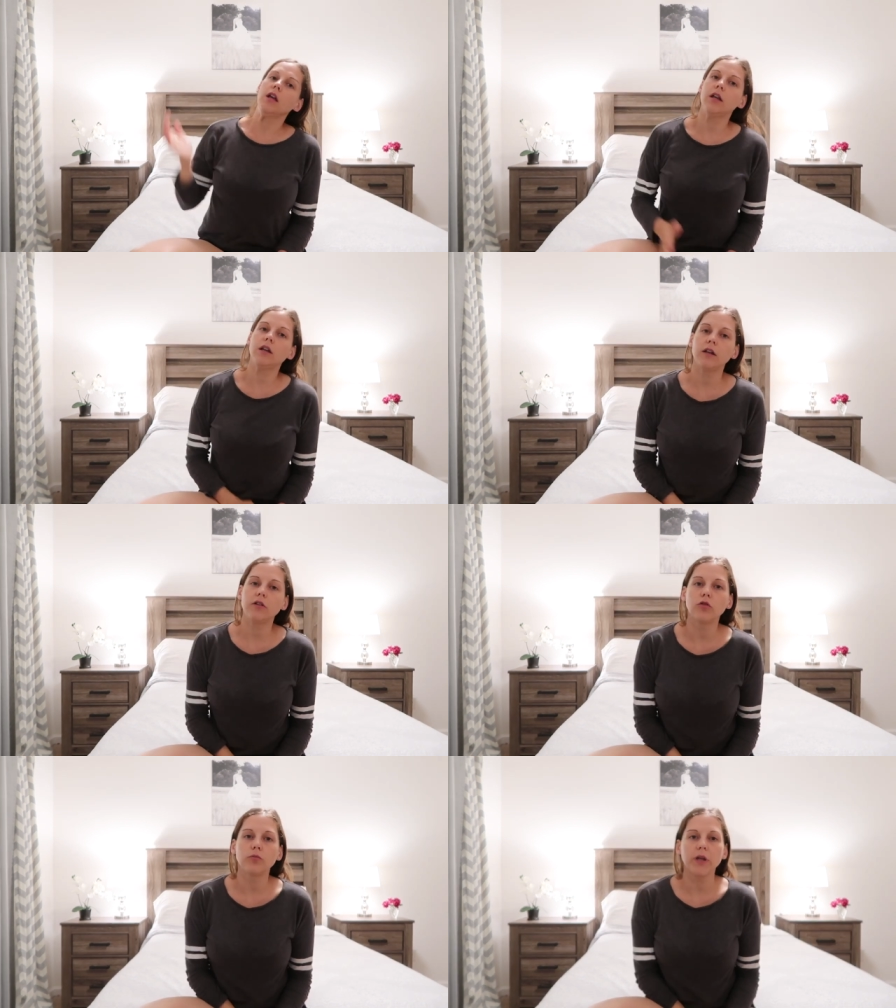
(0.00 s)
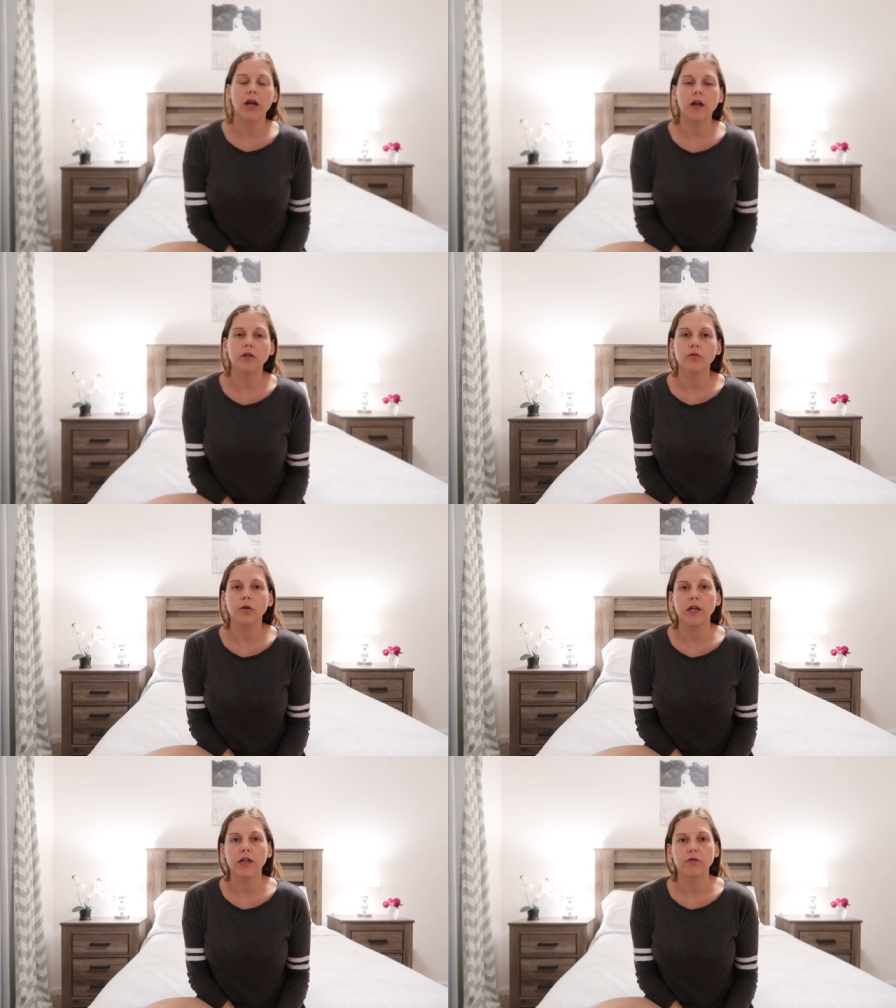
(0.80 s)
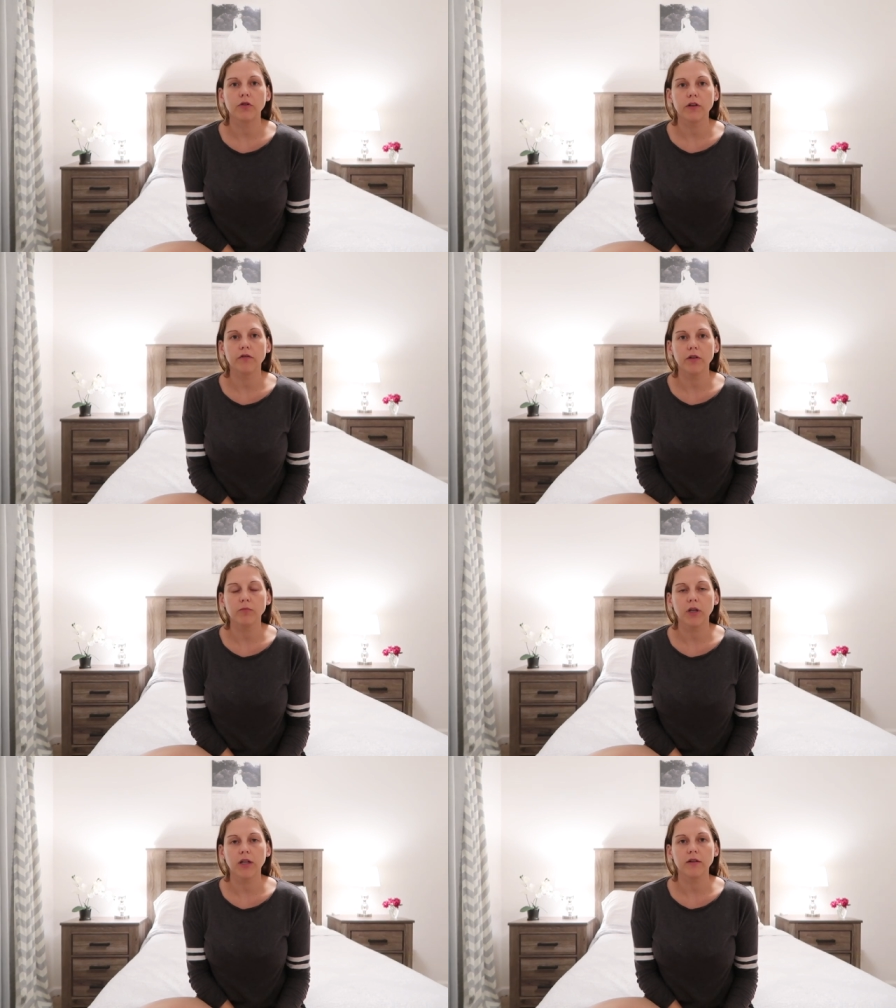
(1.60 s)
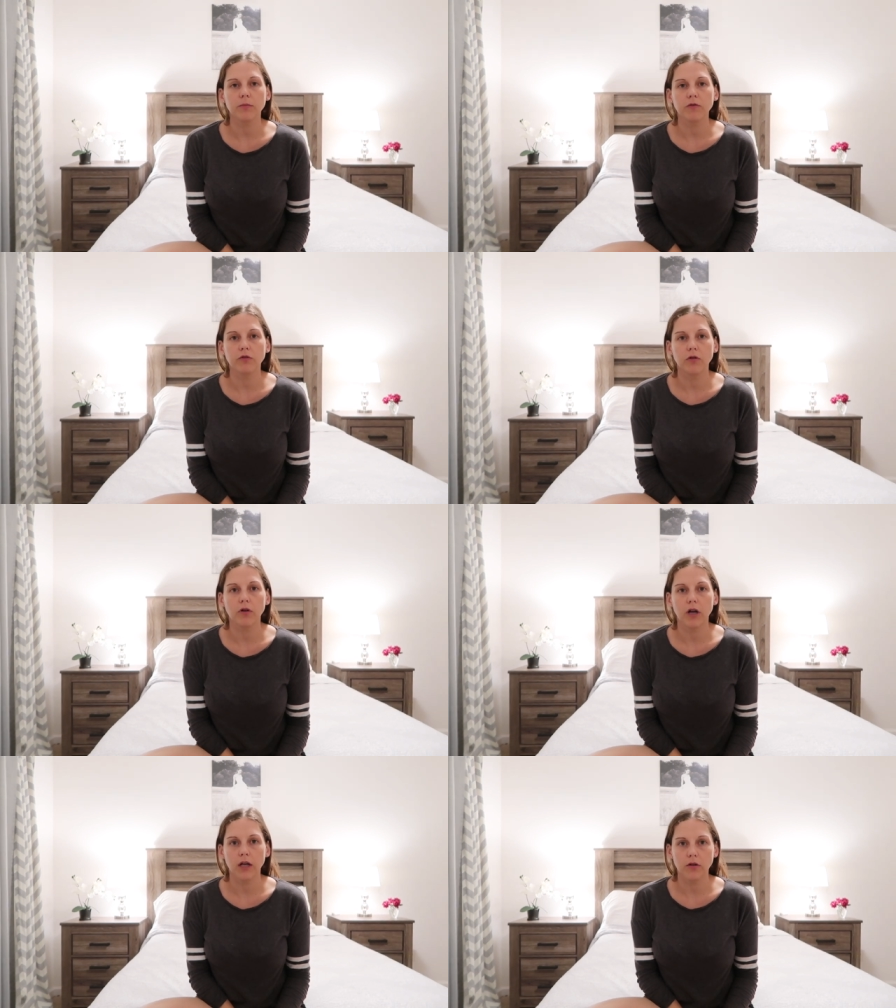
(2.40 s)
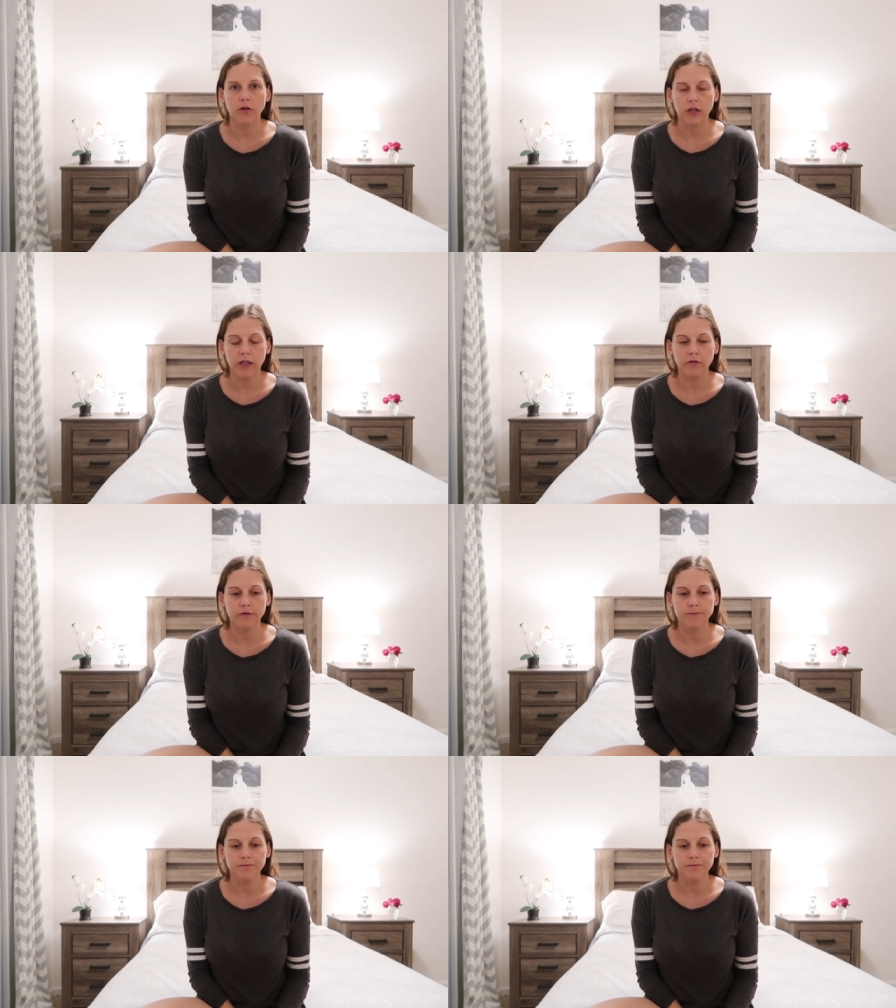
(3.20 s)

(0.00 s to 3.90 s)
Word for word: And they told me I had to wait like 45 minutes before I could leave.